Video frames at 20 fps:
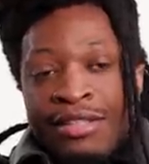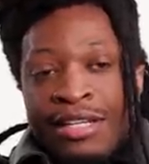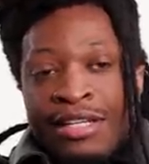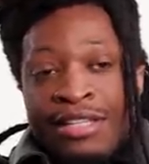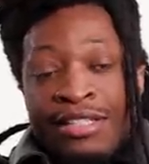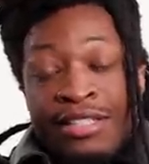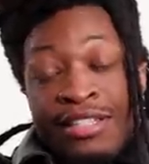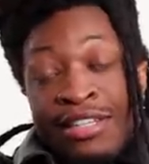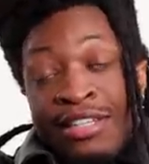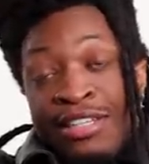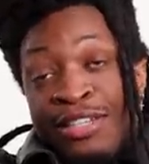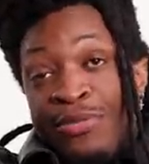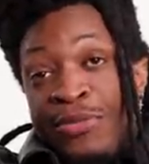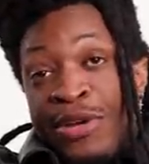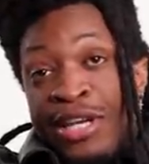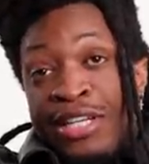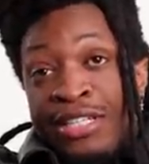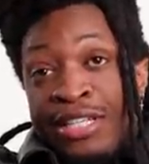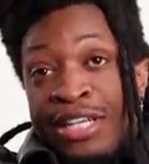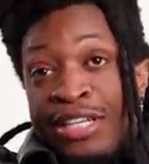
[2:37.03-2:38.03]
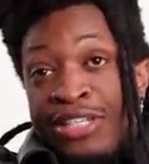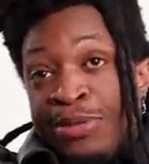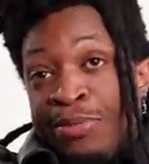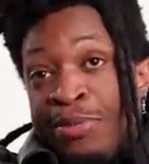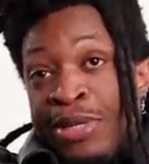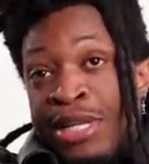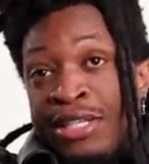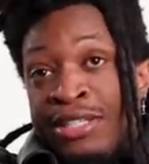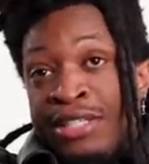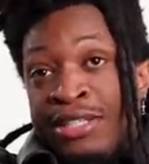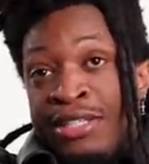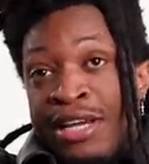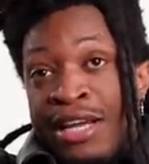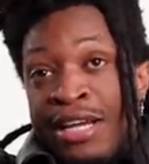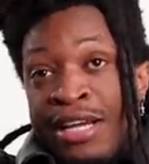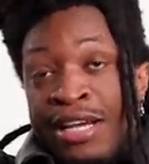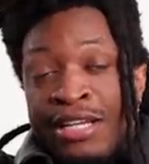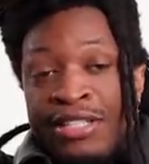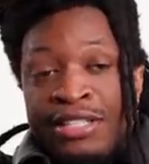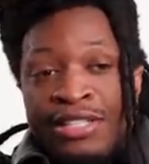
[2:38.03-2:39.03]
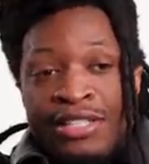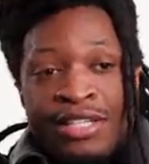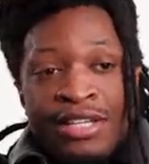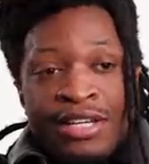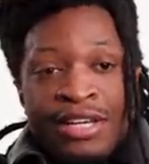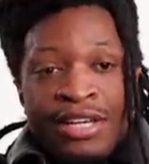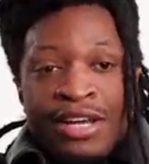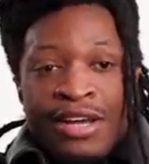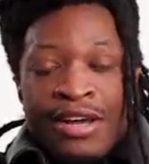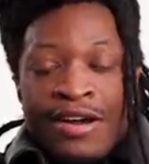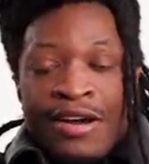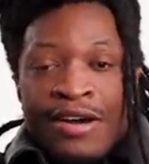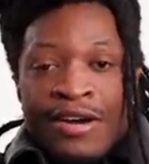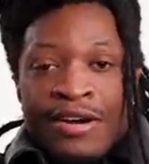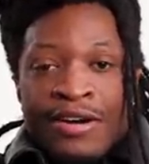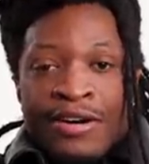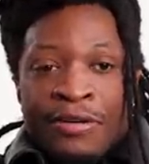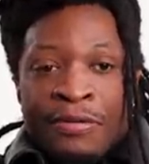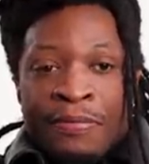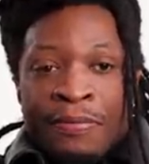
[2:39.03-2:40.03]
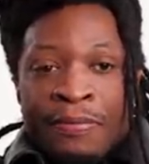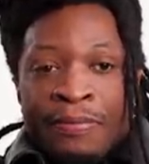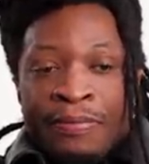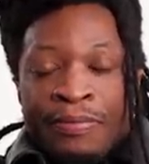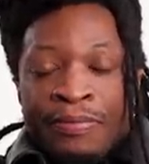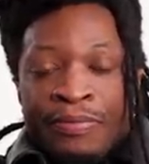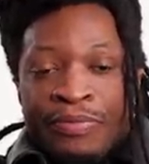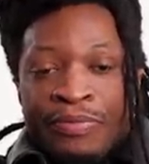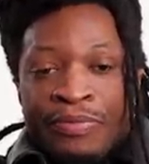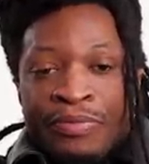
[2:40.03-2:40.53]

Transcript: in ways that's a blessing, I guess. How